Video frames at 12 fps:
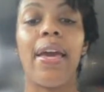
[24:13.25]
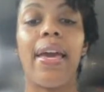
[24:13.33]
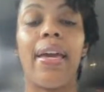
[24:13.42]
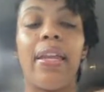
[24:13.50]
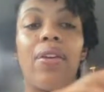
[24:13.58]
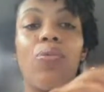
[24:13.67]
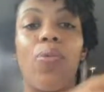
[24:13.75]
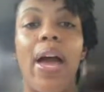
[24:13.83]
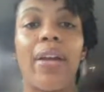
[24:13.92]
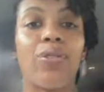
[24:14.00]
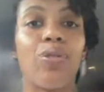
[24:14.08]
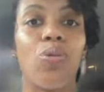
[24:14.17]
and
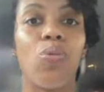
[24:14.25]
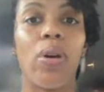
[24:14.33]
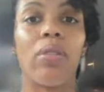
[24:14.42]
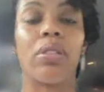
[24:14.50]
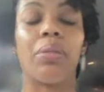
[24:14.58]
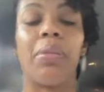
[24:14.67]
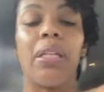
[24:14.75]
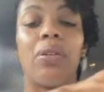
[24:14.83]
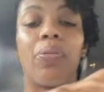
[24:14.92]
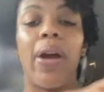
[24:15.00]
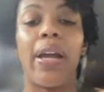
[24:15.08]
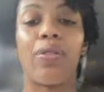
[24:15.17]
radical welcoming
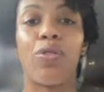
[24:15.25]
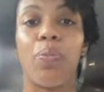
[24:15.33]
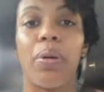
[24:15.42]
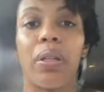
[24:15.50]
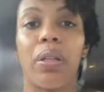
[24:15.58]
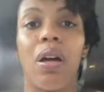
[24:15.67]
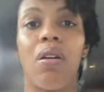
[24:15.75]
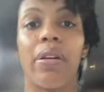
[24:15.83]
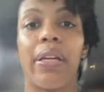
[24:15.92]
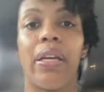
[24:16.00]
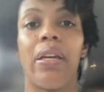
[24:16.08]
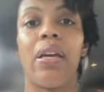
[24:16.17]
and radical
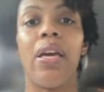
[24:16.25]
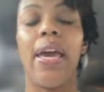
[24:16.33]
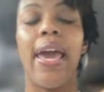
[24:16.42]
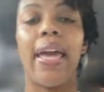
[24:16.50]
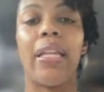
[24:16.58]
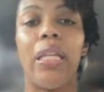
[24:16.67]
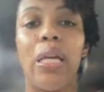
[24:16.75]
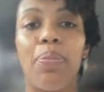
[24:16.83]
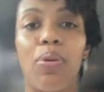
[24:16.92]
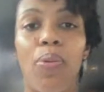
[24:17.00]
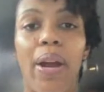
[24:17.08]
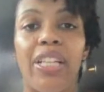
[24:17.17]
belonging and
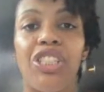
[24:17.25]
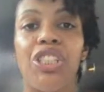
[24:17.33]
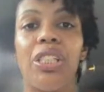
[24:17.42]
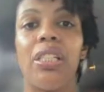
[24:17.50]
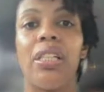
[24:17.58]
liberation,